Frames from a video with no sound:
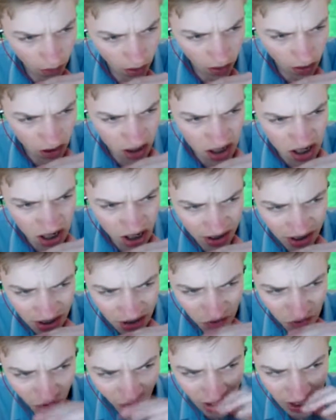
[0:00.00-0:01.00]
I
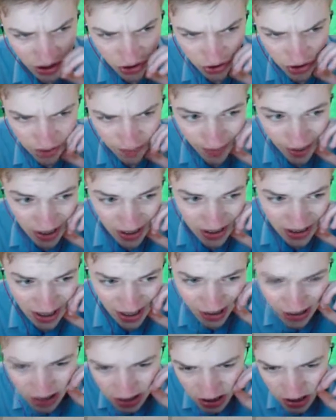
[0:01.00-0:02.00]
didn't raise you to be a
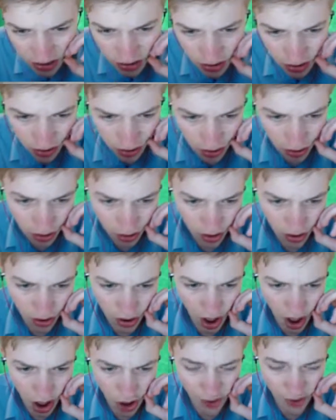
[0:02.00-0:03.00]
git.
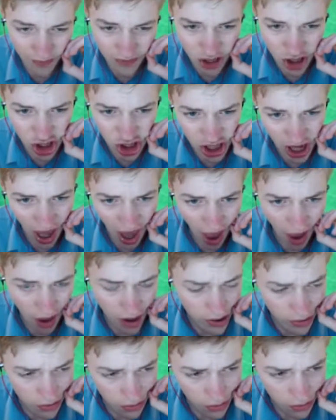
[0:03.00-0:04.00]
You have to share.
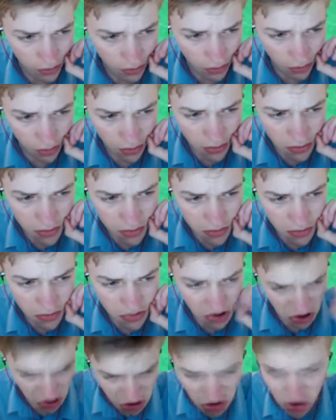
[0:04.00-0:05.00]

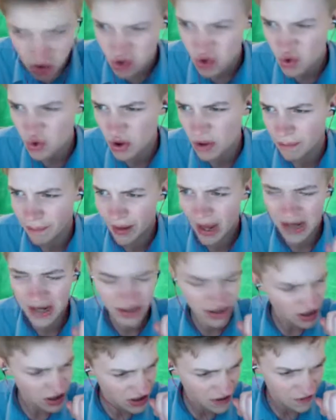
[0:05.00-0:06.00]
You use all the
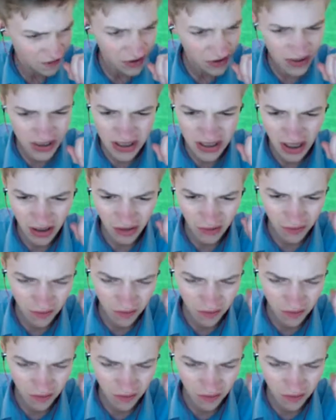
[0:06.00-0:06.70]
bandages for yourself.